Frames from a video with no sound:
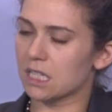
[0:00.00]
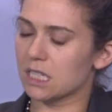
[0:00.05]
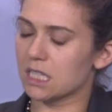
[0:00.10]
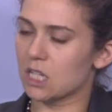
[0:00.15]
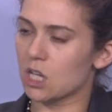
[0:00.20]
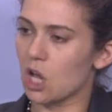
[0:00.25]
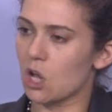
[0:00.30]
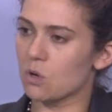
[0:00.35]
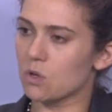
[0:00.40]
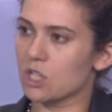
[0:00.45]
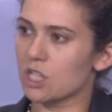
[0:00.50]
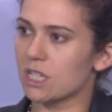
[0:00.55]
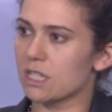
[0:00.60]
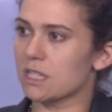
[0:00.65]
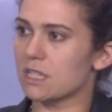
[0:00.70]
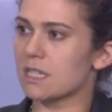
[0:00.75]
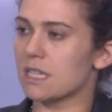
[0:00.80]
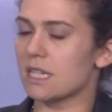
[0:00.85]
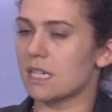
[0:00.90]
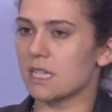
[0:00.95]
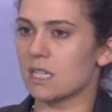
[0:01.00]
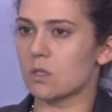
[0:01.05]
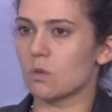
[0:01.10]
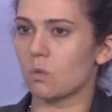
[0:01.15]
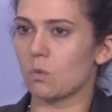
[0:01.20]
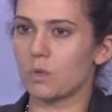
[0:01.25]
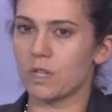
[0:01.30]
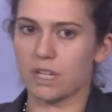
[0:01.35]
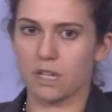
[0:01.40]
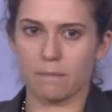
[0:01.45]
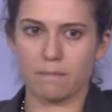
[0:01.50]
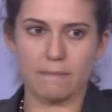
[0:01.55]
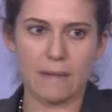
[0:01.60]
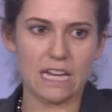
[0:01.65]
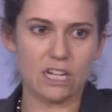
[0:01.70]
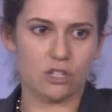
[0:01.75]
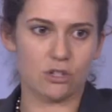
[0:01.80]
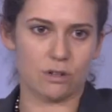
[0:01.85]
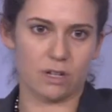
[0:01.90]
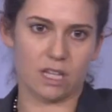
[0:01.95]
to oceans is we are
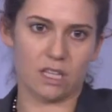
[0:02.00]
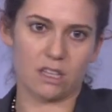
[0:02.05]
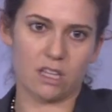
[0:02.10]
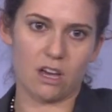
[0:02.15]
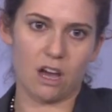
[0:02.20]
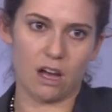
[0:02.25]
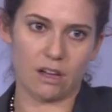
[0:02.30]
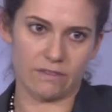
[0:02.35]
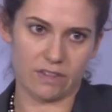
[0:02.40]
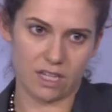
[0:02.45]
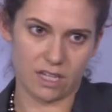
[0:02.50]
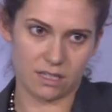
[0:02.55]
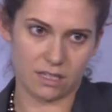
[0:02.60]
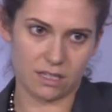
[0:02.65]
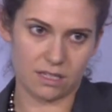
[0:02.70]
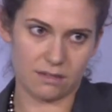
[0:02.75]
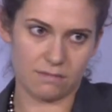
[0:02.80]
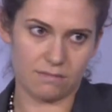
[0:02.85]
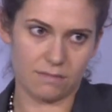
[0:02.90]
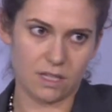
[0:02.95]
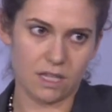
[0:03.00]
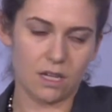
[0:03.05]
measuring the obvious.